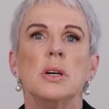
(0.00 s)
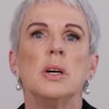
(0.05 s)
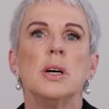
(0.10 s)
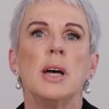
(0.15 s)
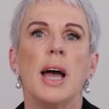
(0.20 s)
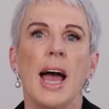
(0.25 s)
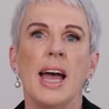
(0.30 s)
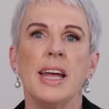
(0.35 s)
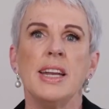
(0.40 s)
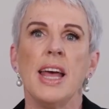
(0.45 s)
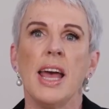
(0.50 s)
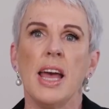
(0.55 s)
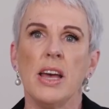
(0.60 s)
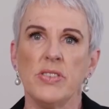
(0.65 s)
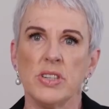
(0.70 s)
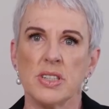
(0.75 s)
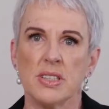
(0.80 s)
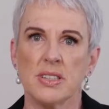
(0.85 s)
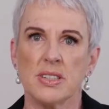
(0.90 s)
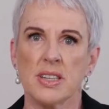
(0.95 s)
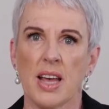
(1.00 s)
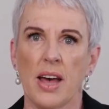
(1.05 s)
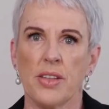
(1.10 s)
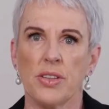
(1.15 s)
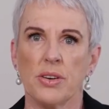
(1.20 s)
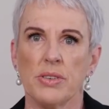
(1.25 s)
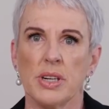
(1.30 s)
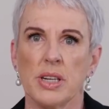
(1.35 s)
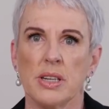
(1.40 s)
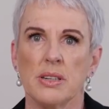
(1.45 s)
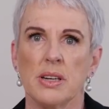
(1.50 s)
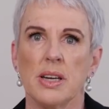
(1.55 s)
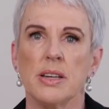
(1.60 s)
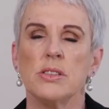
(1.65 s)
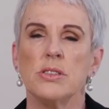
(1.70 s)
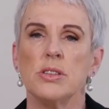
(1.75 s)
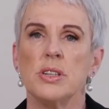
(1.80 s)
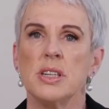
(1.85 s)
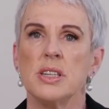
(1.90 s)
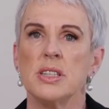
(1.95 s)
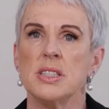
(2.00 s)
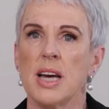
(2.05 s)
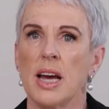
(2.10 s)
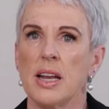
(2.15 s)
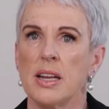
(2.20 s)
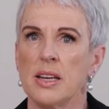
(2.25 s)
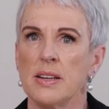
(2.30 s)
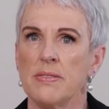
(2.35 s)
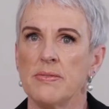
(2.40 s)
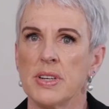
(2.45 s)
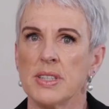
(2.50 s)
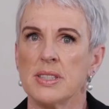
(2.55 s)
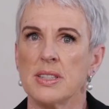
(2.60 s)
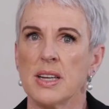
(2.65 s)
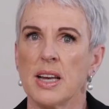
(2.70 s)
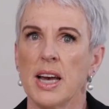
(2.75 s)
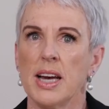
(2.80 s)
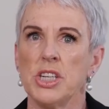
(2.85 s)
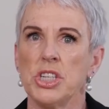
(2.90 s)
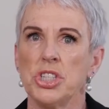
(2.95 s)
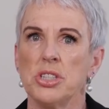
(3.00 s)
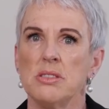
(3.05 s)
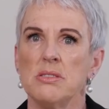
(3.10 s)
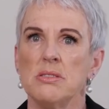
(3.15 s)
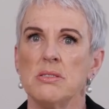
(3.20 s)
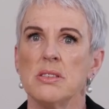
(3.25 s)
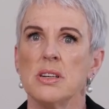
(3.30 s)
and evidence gathering, including data investigation,